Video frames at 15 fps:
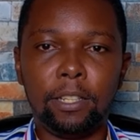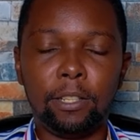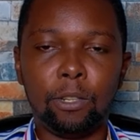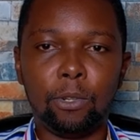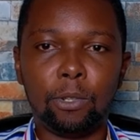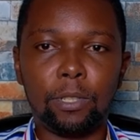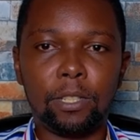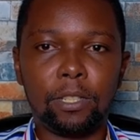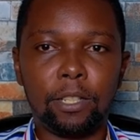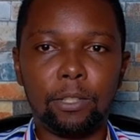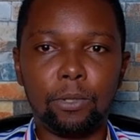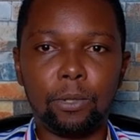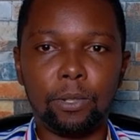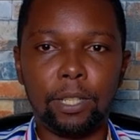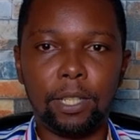in lost
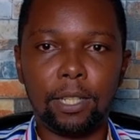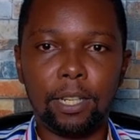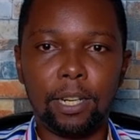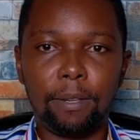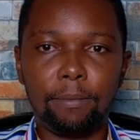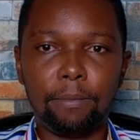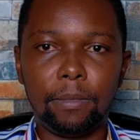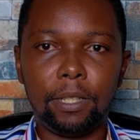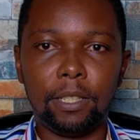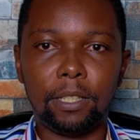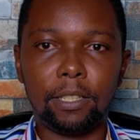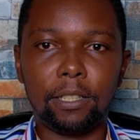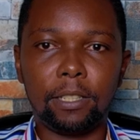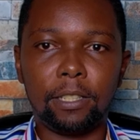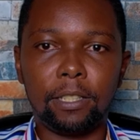rental income,
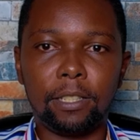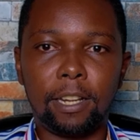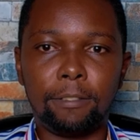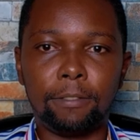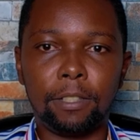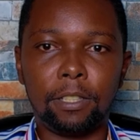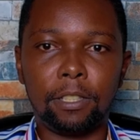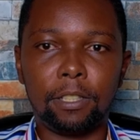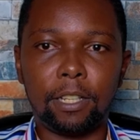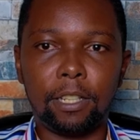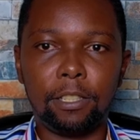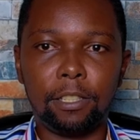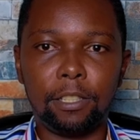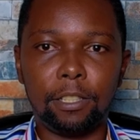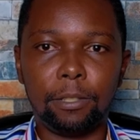increased service
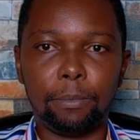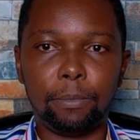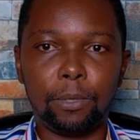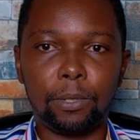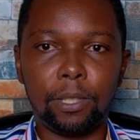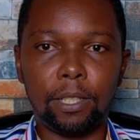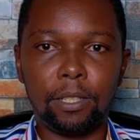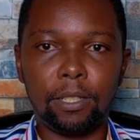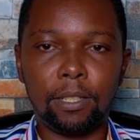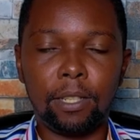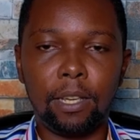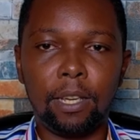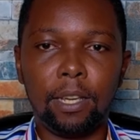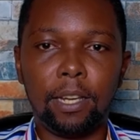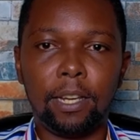charge
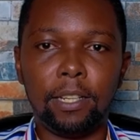deposits,